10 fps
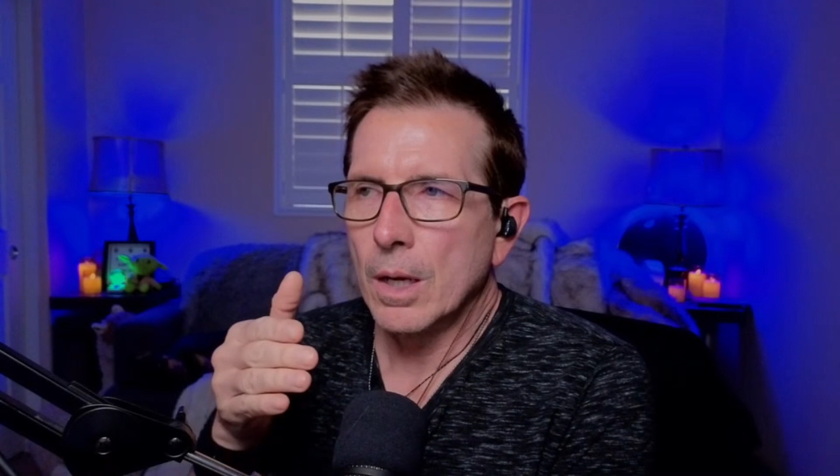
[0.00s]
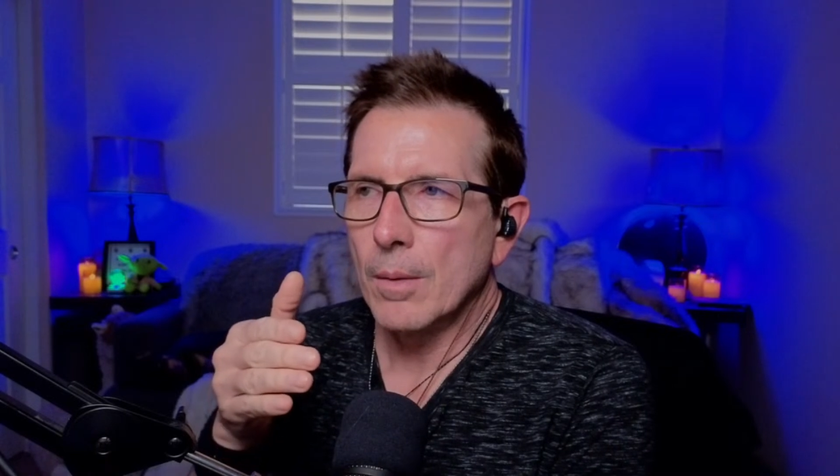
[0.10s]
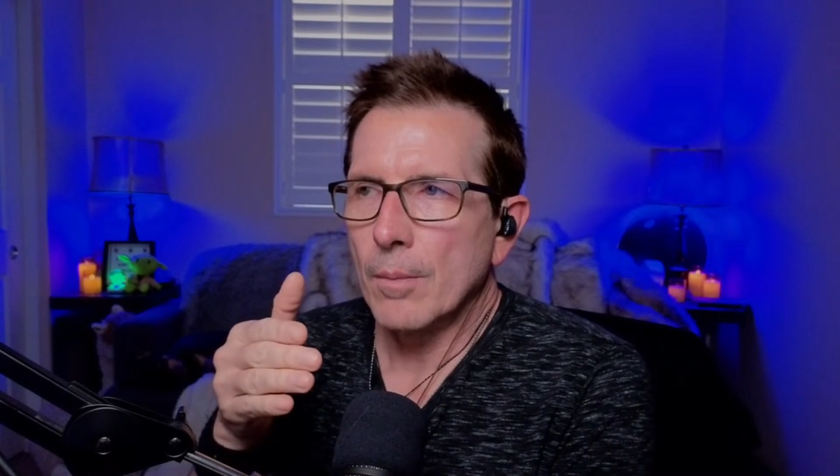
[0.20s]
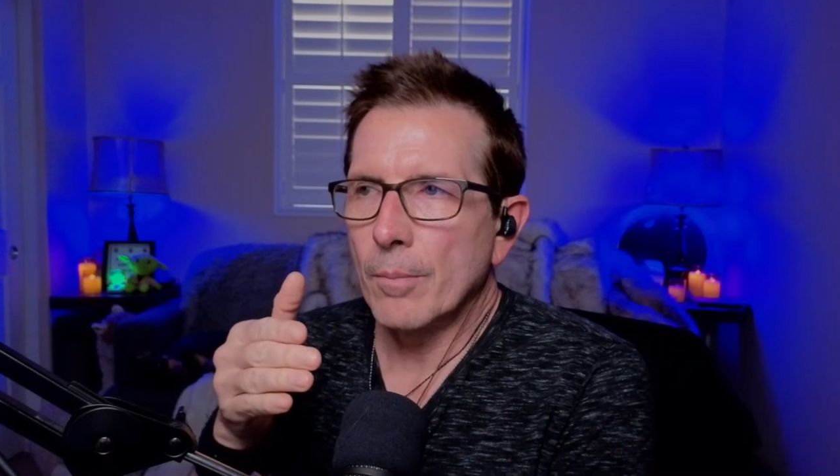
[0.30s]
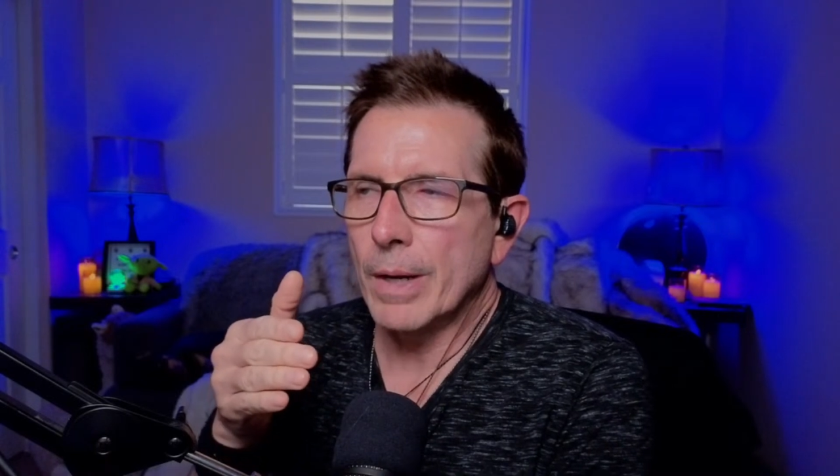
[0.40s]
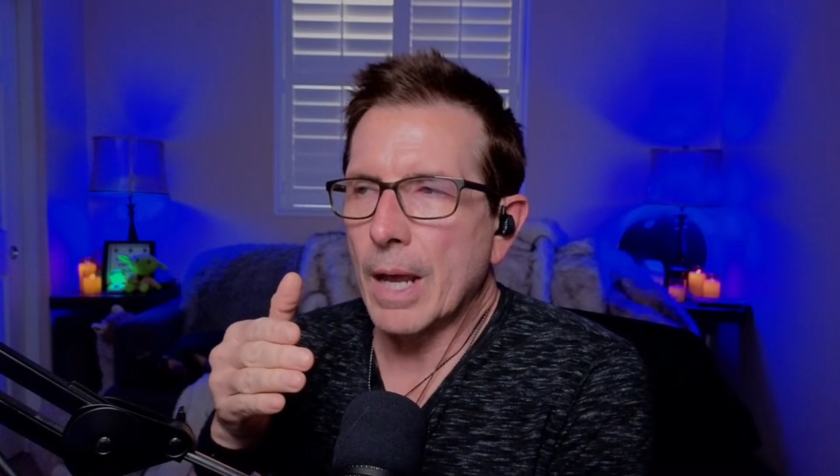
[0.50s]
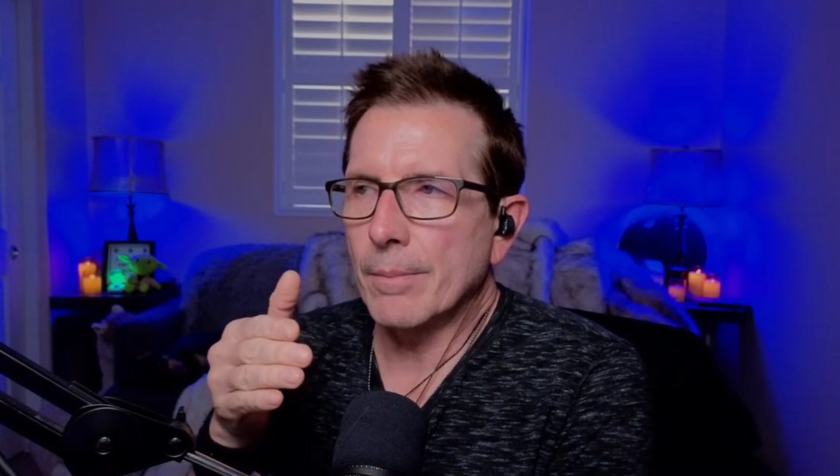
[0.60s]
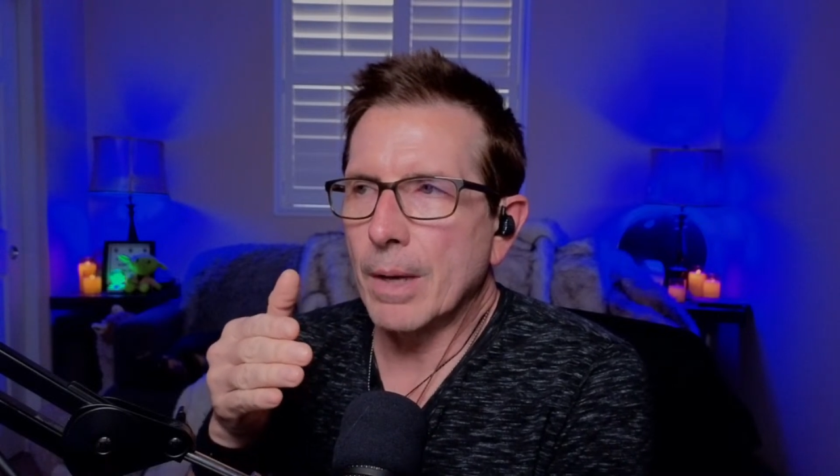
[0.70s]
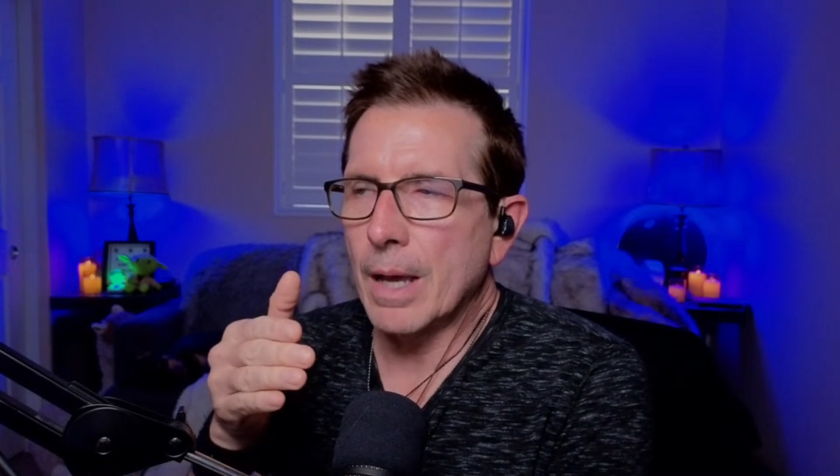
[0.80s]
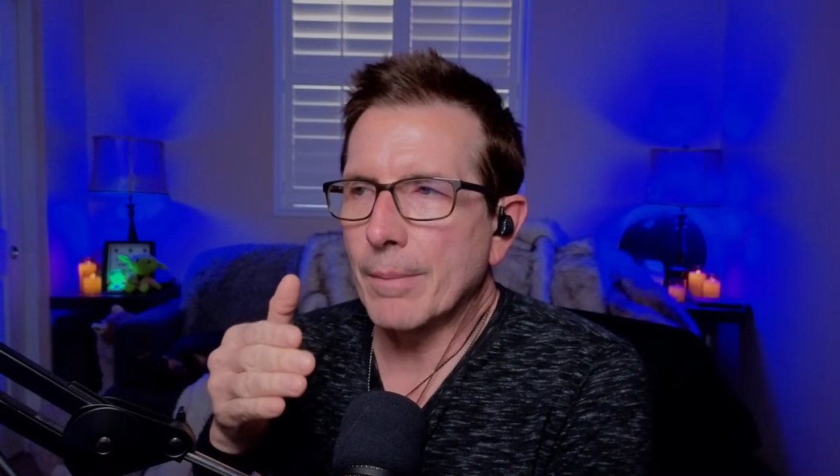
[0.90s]
but I'm
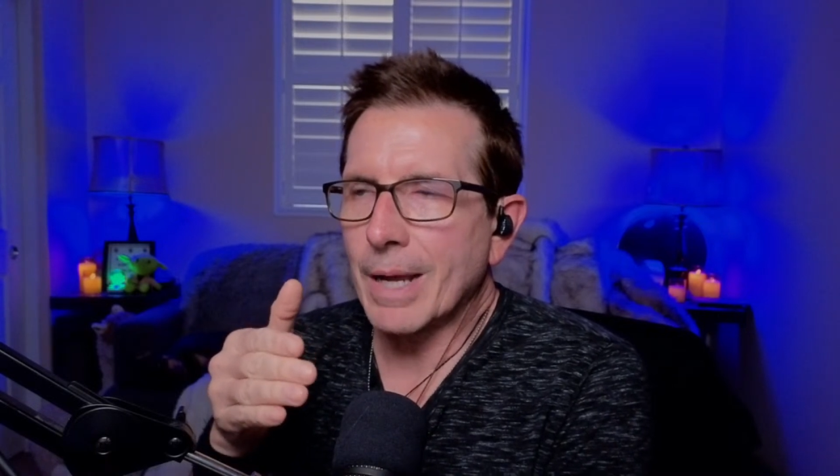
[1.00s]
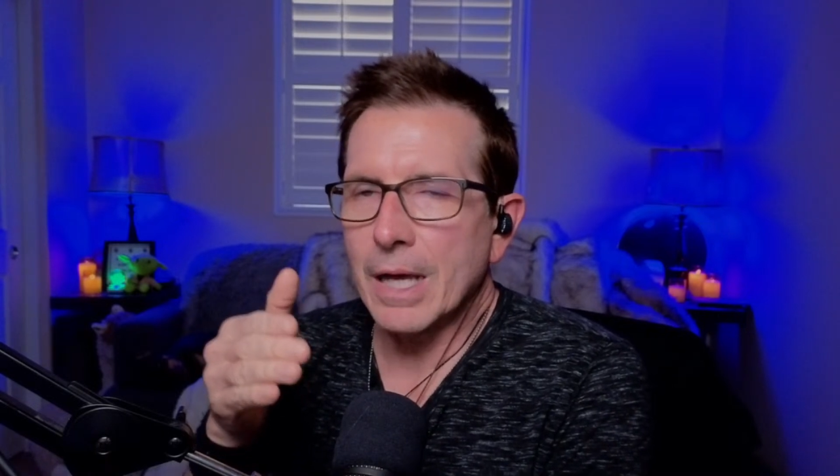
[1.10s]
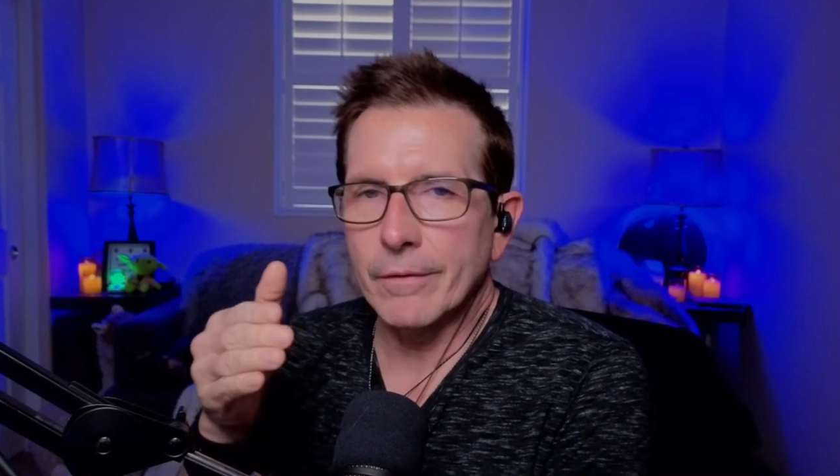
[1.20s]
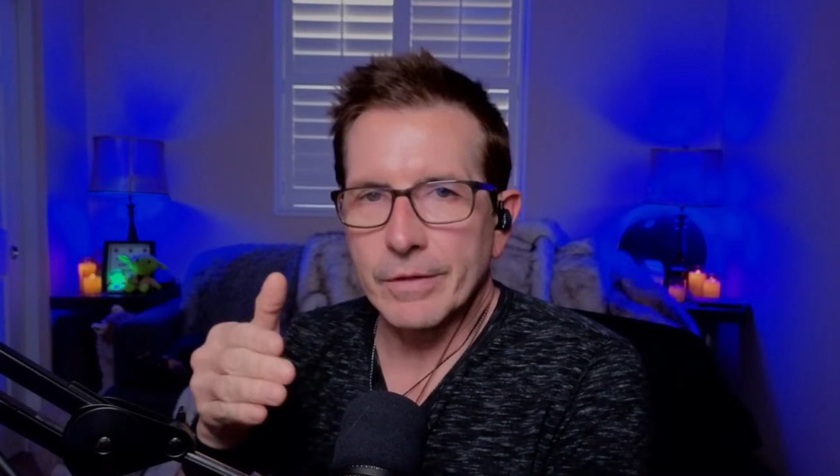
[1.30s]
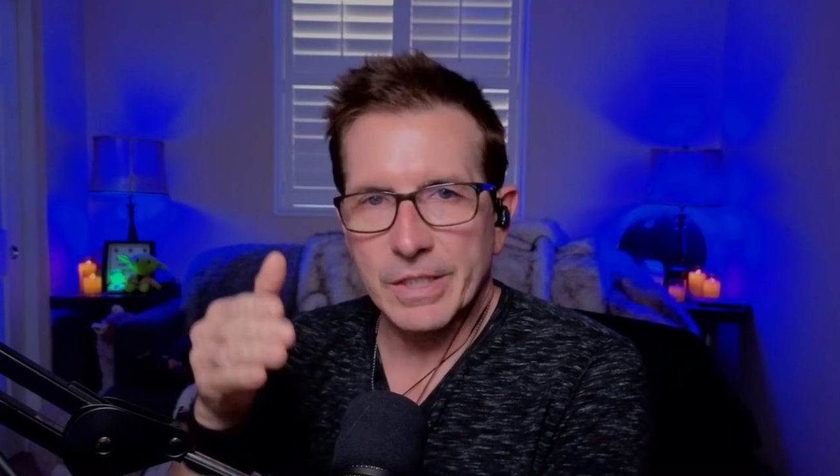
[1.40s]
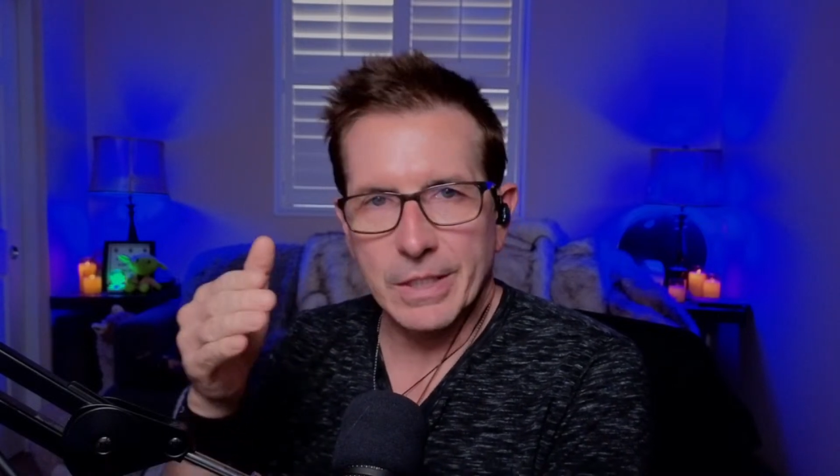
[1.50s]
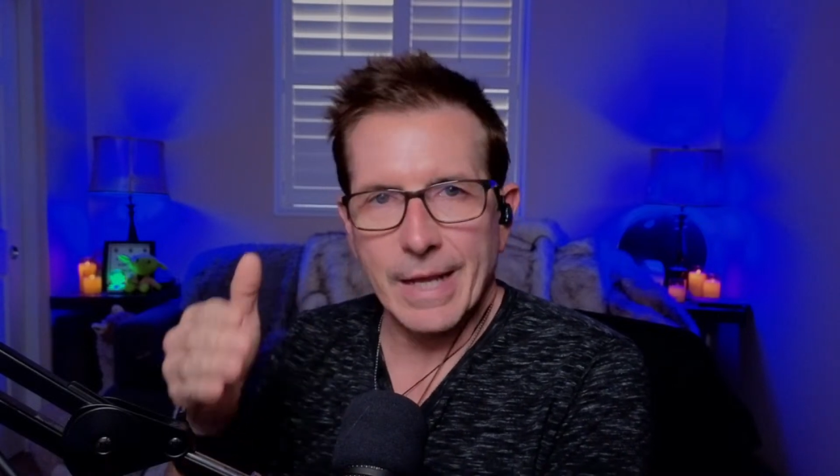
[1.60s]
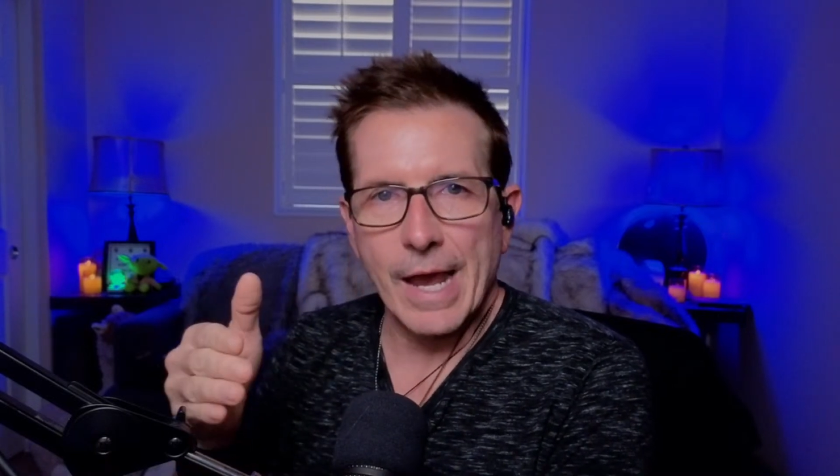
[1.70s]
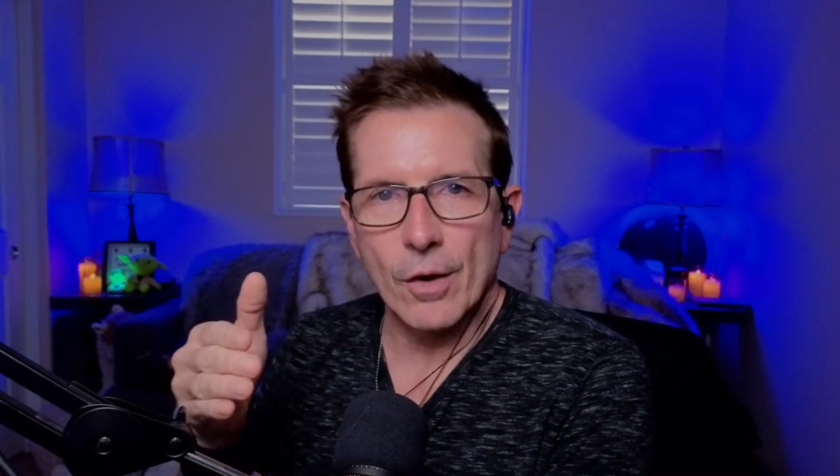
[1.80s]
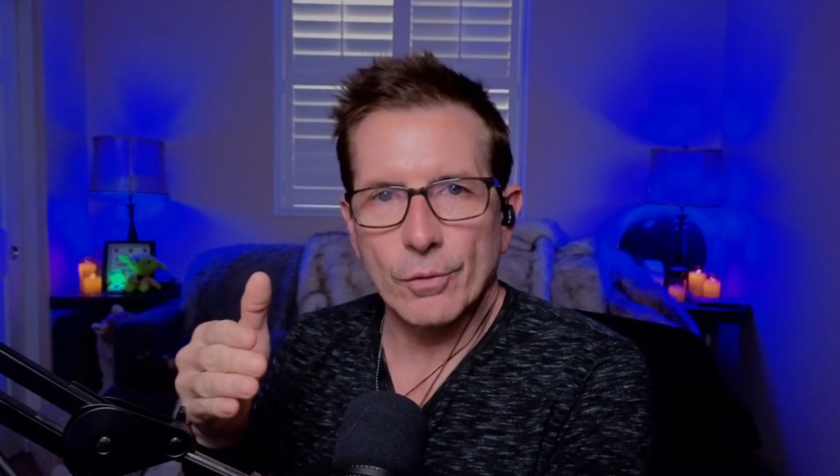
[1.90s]
kind of a
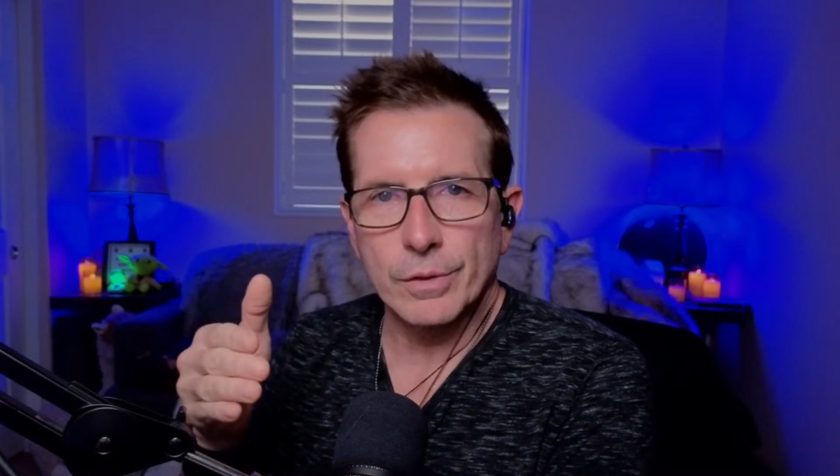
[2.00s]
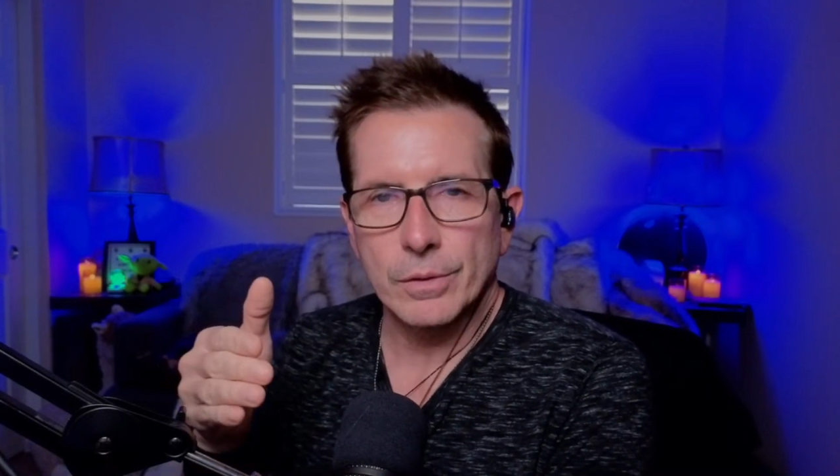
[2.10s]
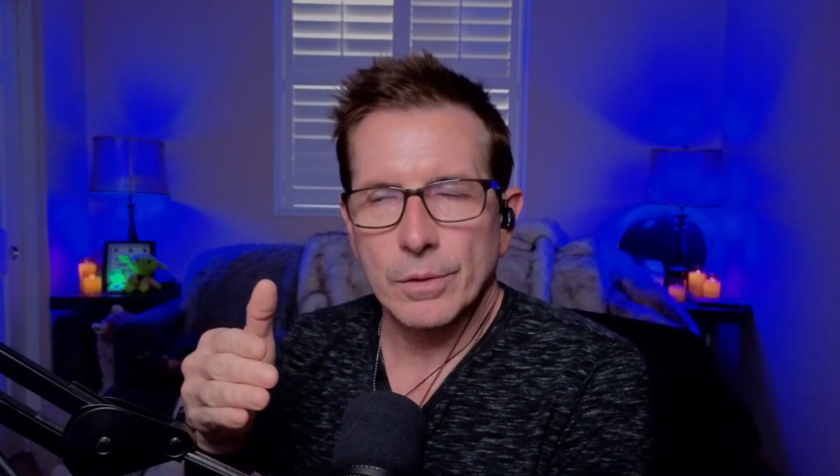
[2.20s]
scout.